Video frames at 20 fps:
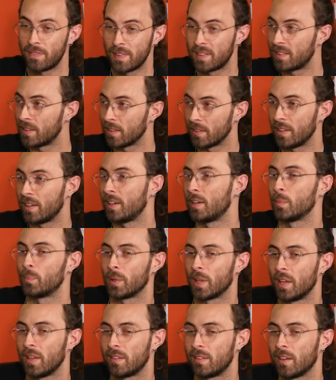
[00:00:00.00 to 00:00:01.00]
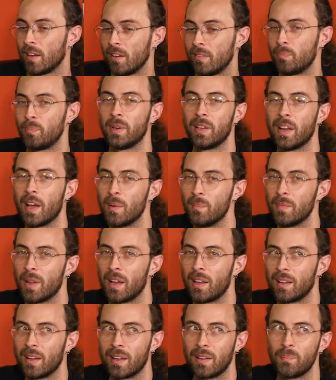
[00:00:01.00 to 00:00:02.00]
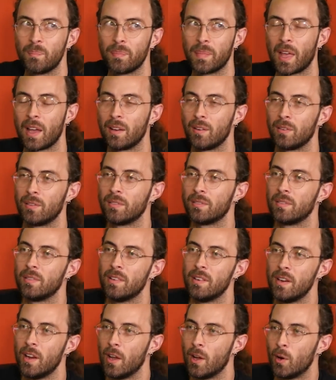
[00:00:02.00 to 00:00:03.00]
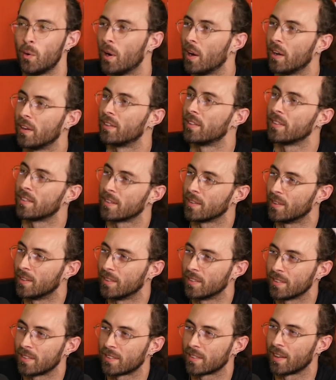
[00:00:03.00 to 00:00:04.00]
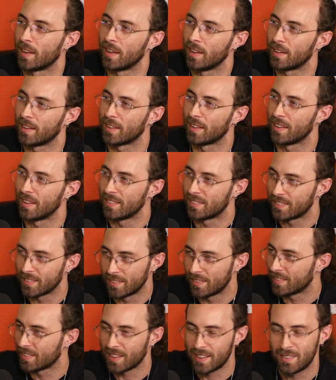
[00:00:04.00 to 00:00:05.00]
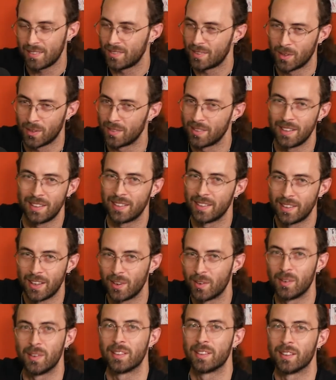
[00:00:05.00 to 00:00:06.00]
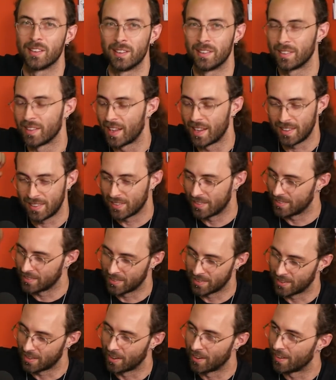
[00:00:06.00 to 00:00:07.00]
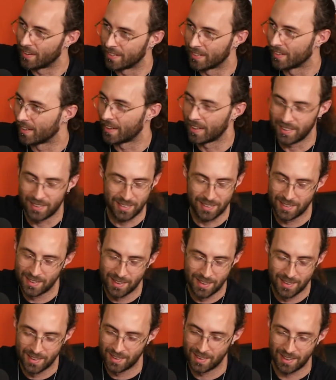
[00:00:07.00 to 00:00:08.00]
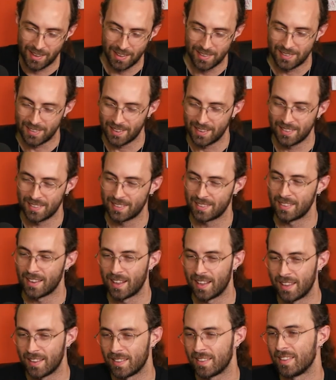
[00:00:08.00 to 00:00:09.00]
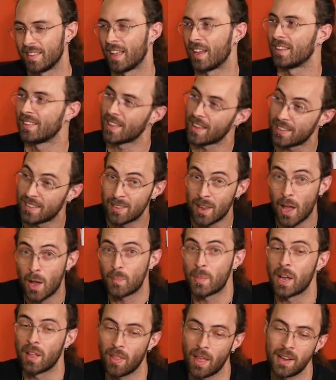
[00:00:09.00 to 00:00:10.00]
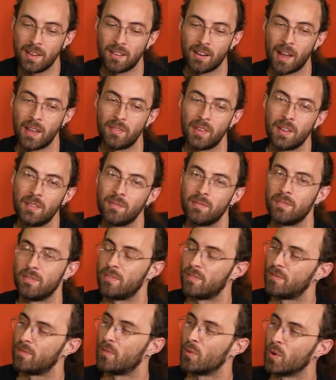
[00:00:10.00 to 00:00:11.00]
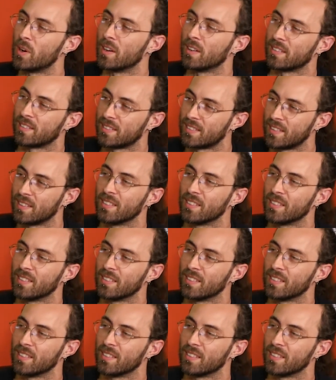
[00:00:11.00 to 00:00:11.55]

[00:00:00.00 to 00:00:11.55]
facility to play yeah. stuff, but I'm not. I don't know a hundred songs. Like as soon as I don't need to know a song, like they're they're Disappears. gone. Like yeah, it's it's not that that's not my like driving force. Yeah,